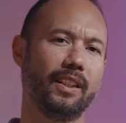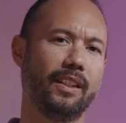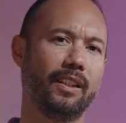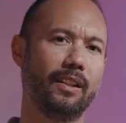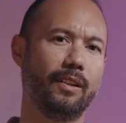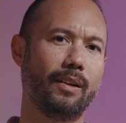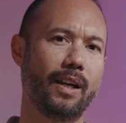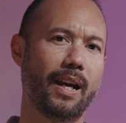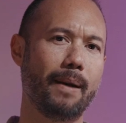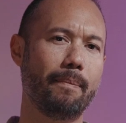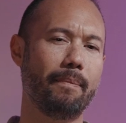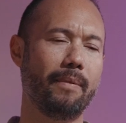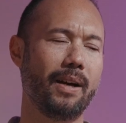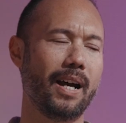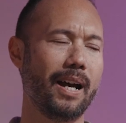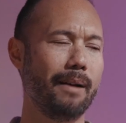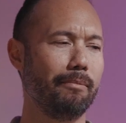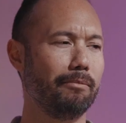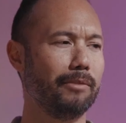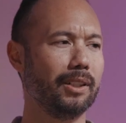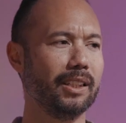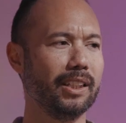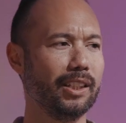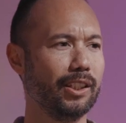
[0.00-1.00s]
you know, I'm,
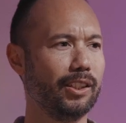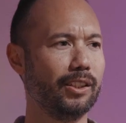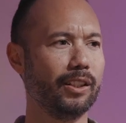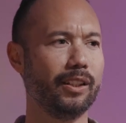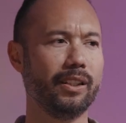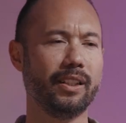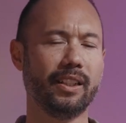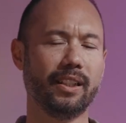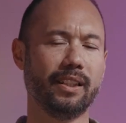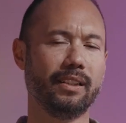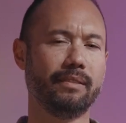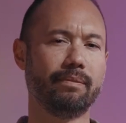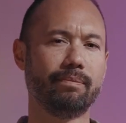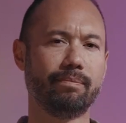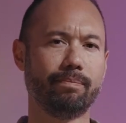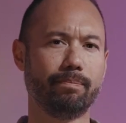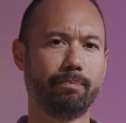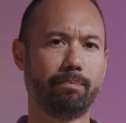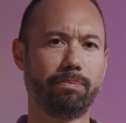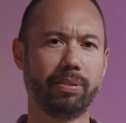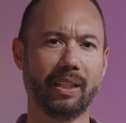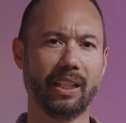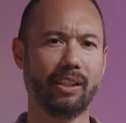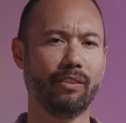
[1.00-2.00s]
I'm really good
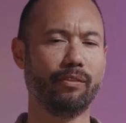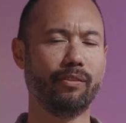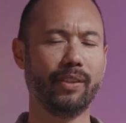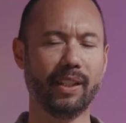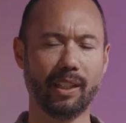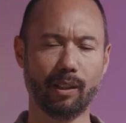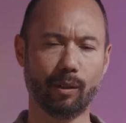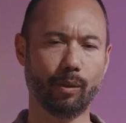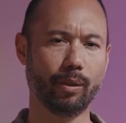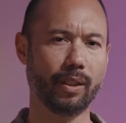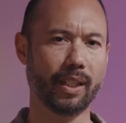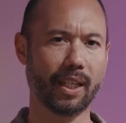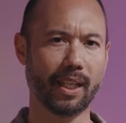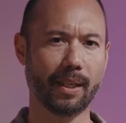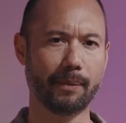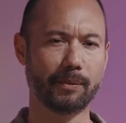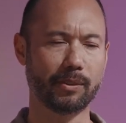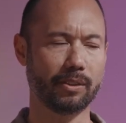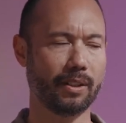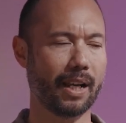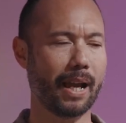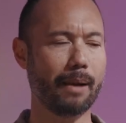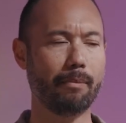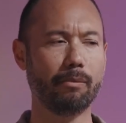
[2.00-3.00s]
at playing video
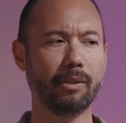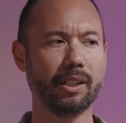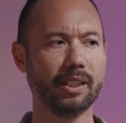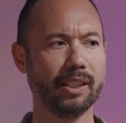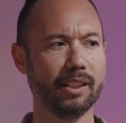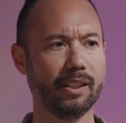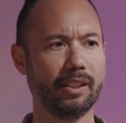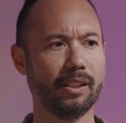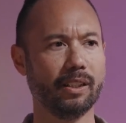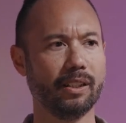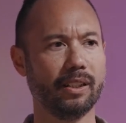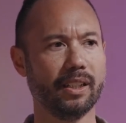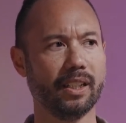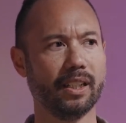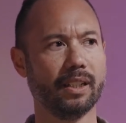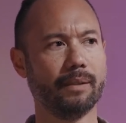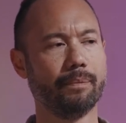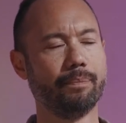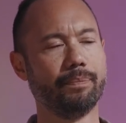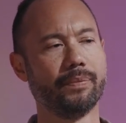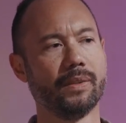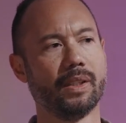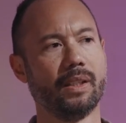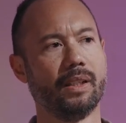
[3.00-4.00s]
games, or I'm really good
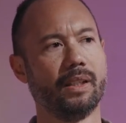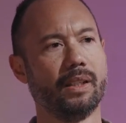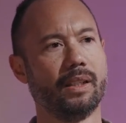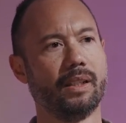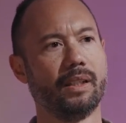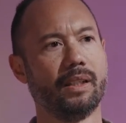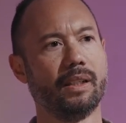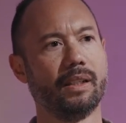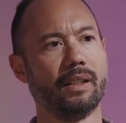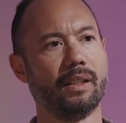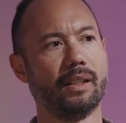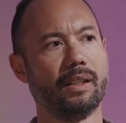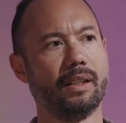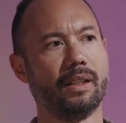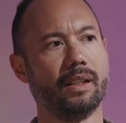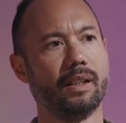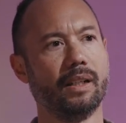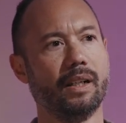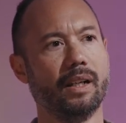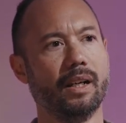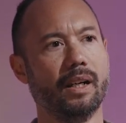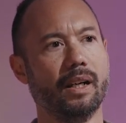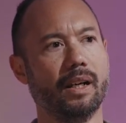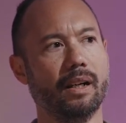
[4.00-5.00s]
at
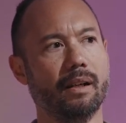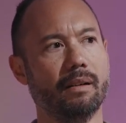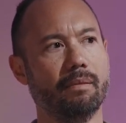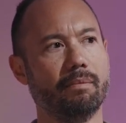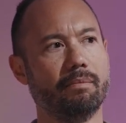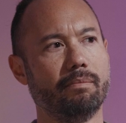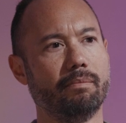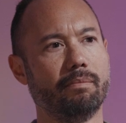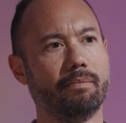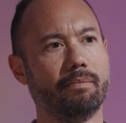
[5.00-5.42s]
uh,